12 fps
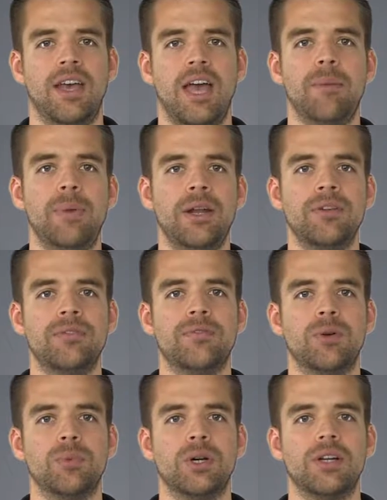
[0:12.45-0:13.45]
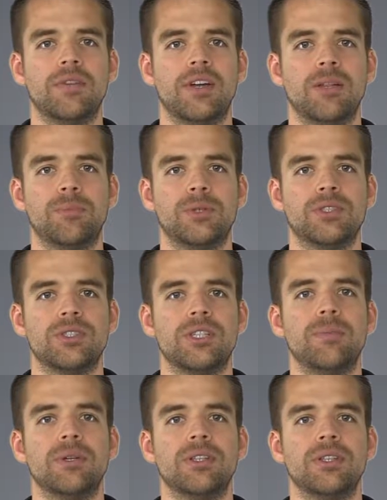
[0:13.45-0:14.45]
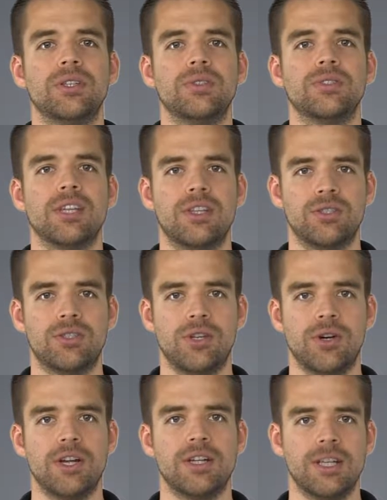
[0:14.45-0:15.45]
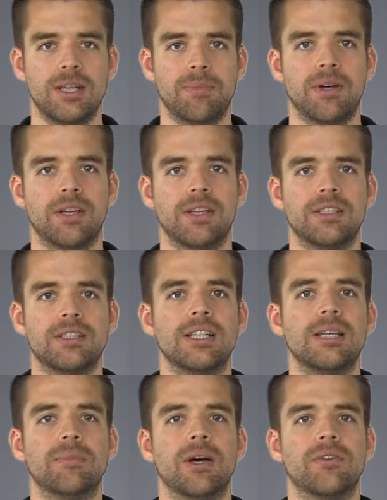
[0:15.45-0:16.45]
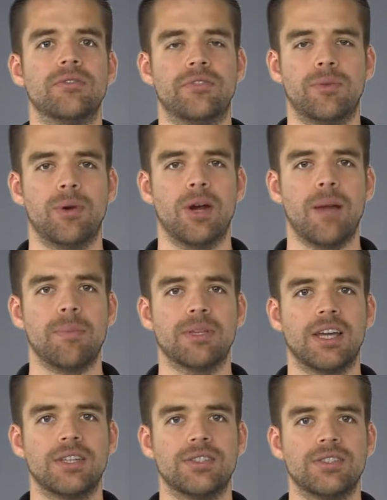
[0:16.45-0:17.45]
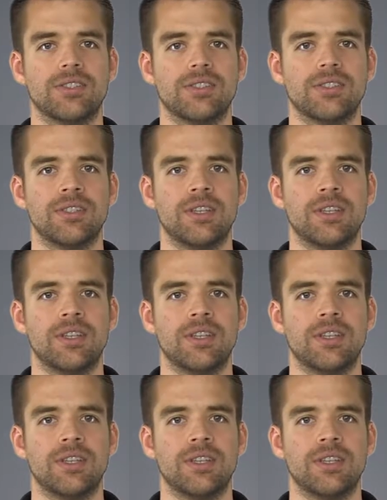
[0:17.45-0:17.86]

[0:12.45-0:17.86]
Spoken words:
Embedded firmware developers typically use in-circuit debugging to debug firmware applications.